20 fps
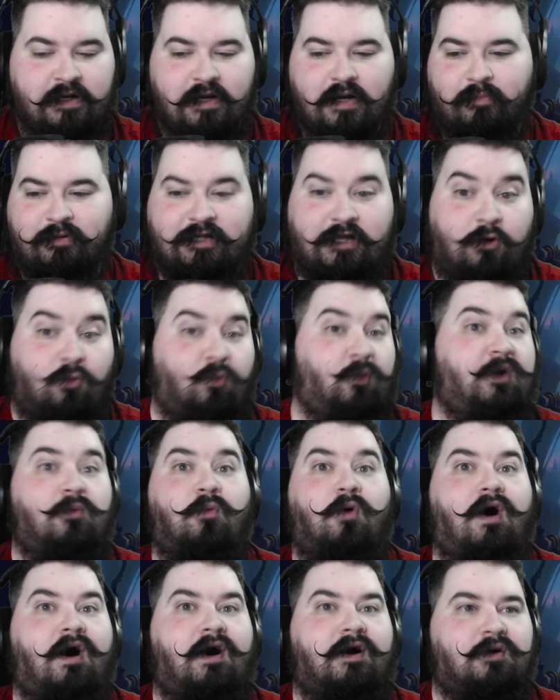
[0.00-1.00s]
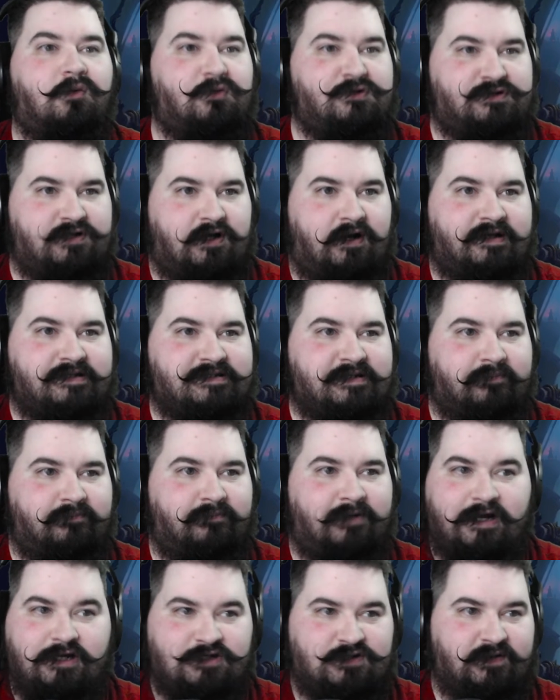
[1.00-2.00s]
But like Wind Walker was awesome.
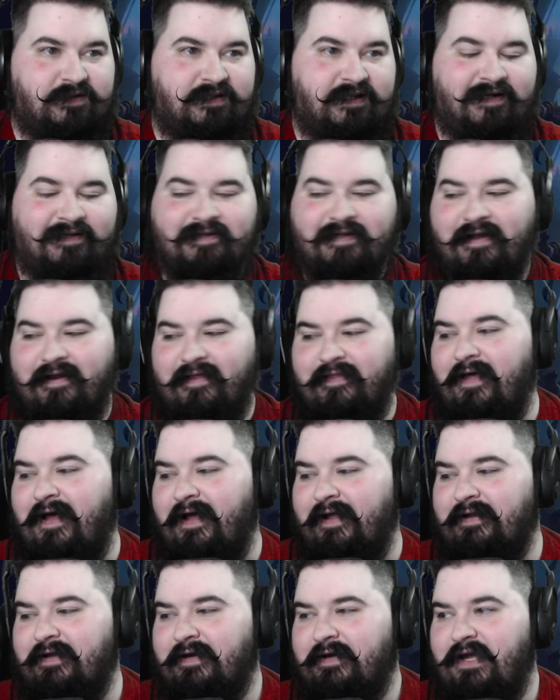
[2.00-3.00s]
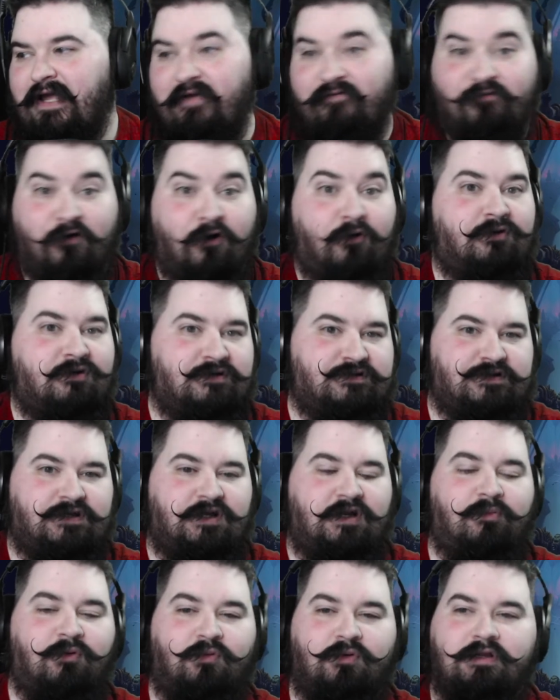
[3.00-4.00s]
I enjoyed the hell out of that. Evoker is
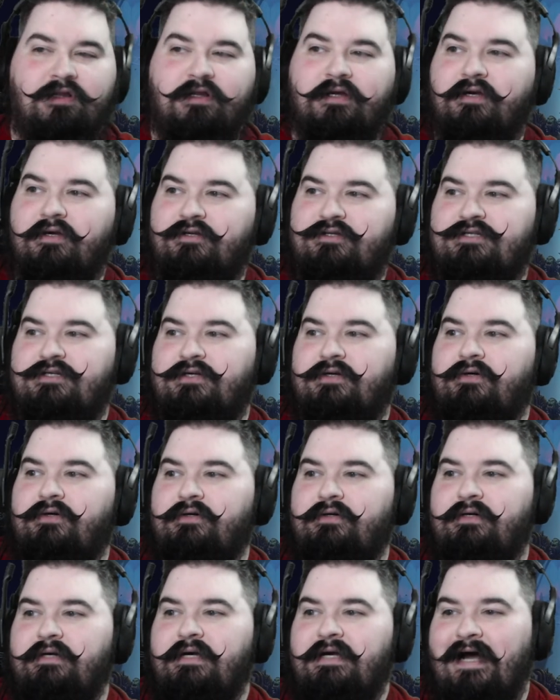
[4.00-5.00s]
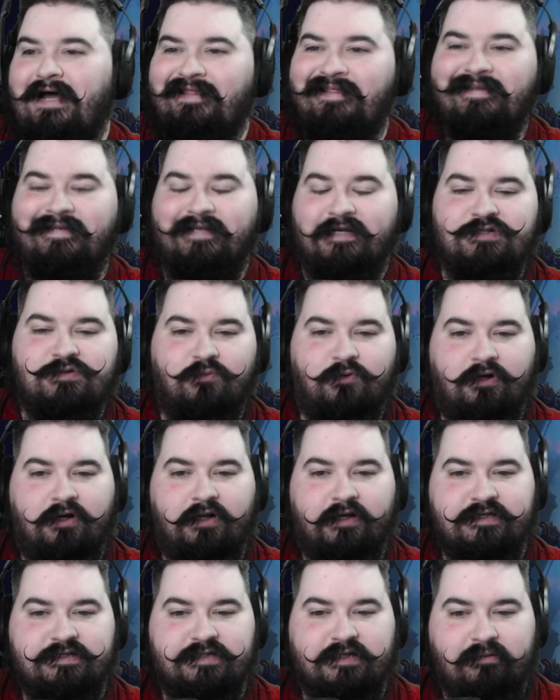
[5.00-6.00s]
going to be really good too. I think Destro
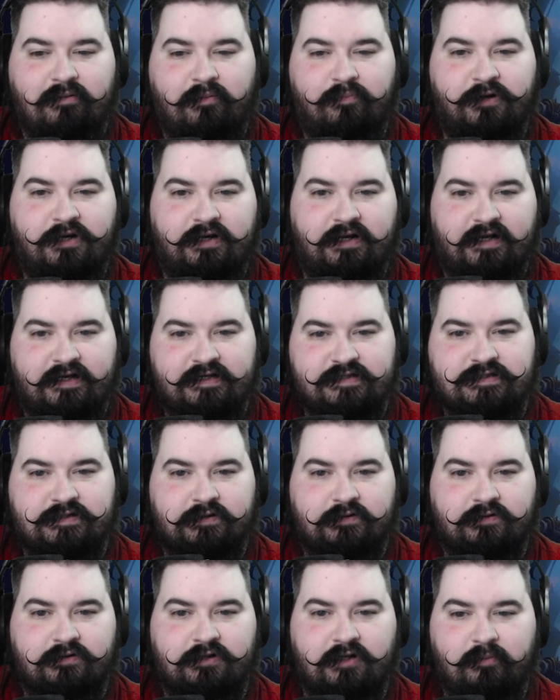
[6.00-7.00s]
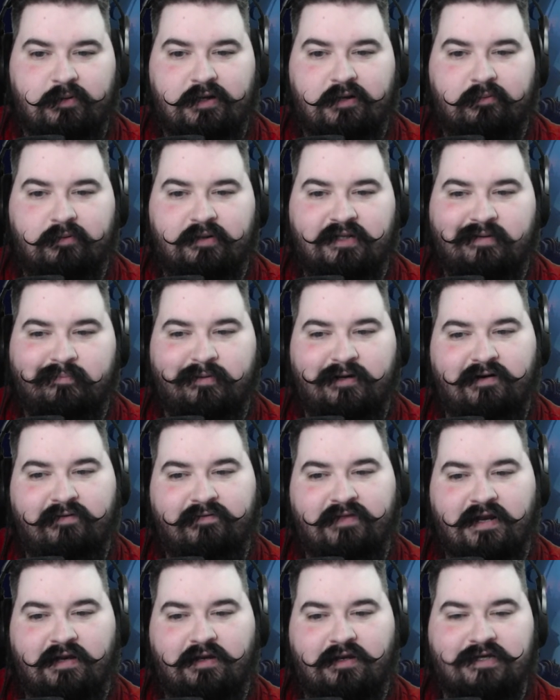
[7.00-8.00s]
Warlock is going to be pretty nice too. Going to be a little bit of
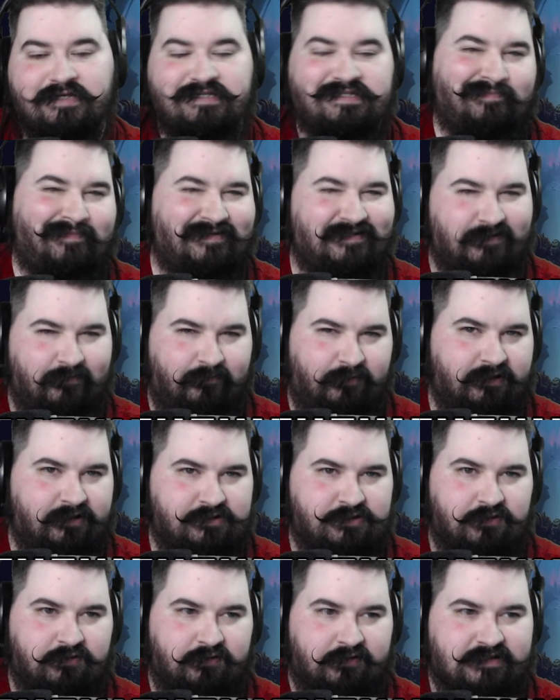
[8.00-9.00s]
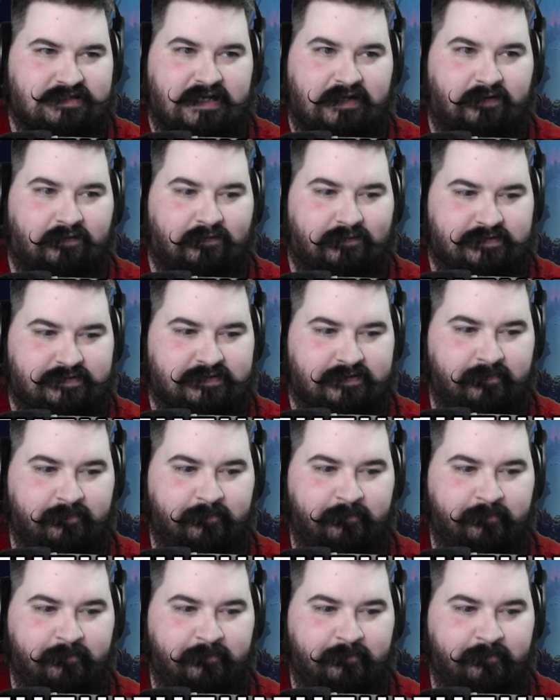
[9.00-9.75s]
that customizability on your talents.